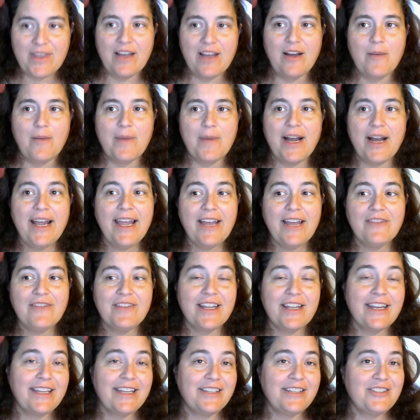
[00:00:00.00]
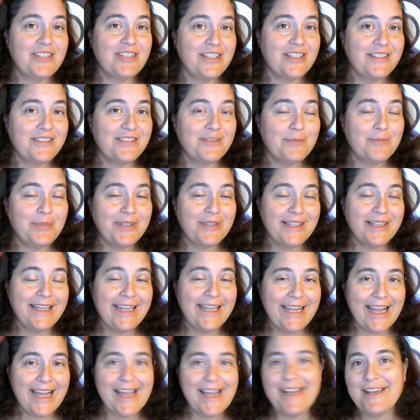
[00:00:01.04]
I have not had a chance to
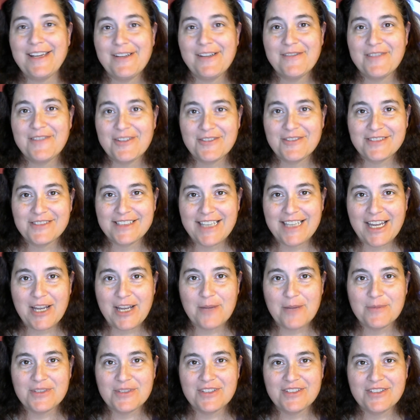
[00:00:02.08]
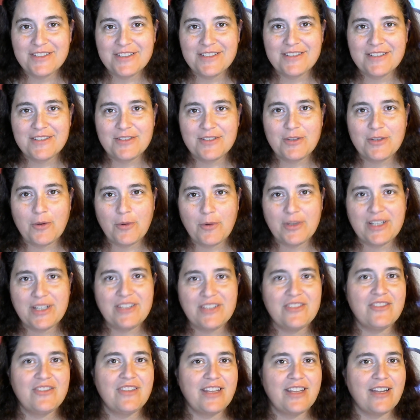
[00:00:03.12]
play any of those games, so this is a totally
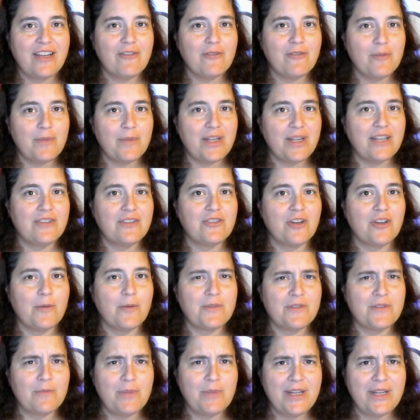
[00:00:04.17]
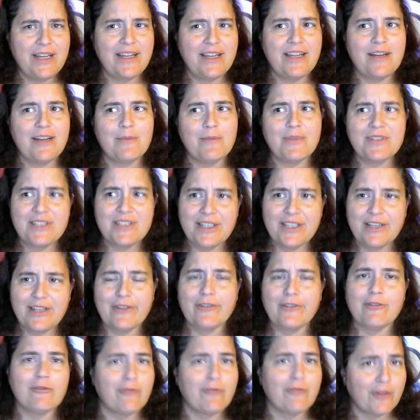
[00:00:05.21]
new thing for me in terms of picking a
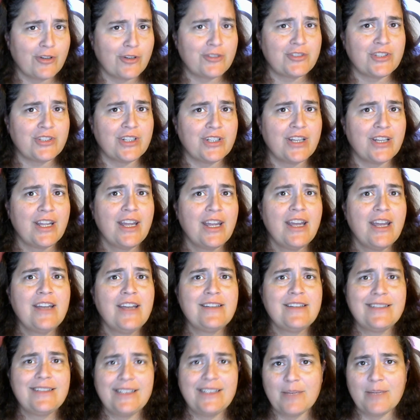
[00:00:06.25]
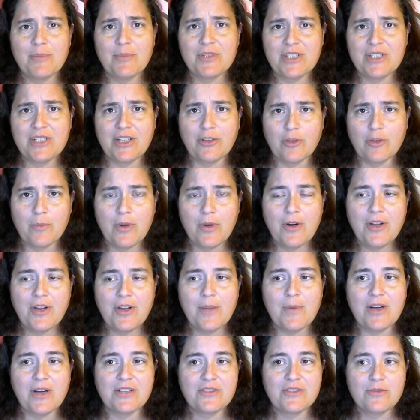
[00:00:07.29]
particular version to get particular
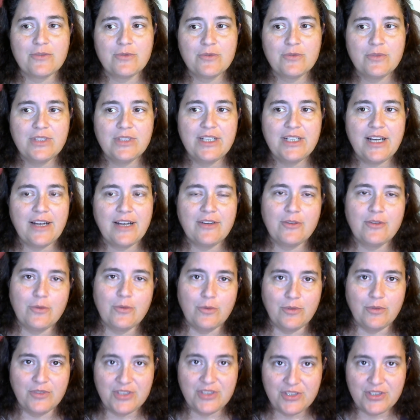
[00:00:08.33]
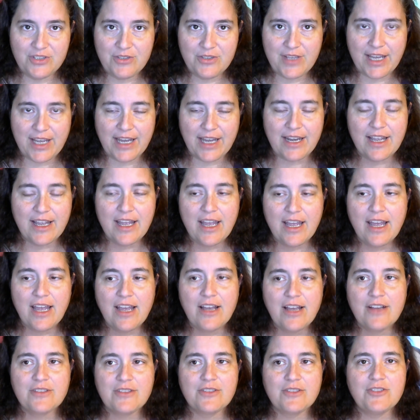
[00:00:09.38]
Pokemon. So it was really kind of cool to do that.
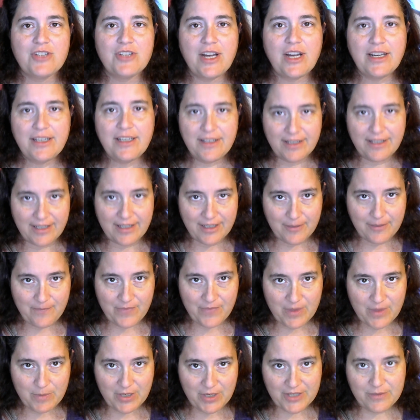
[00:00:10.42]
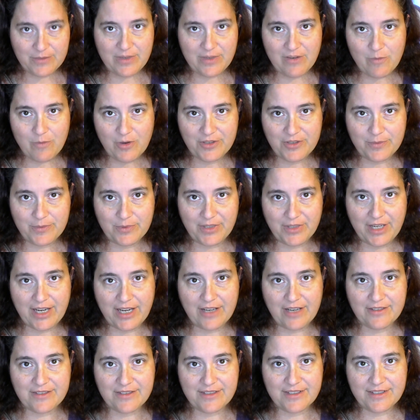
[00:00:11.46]
So John and I, because we have multiple
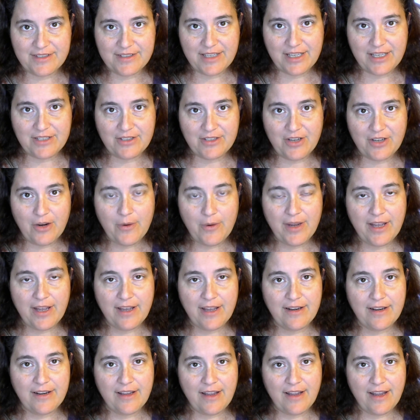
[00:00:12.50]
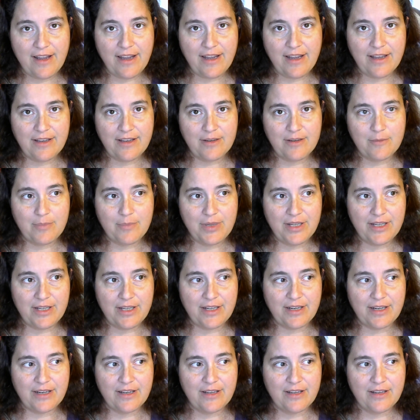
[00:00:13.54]
accounts, decided to go ahead and
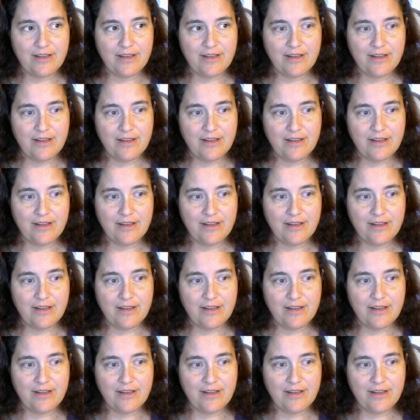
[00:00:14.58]
pick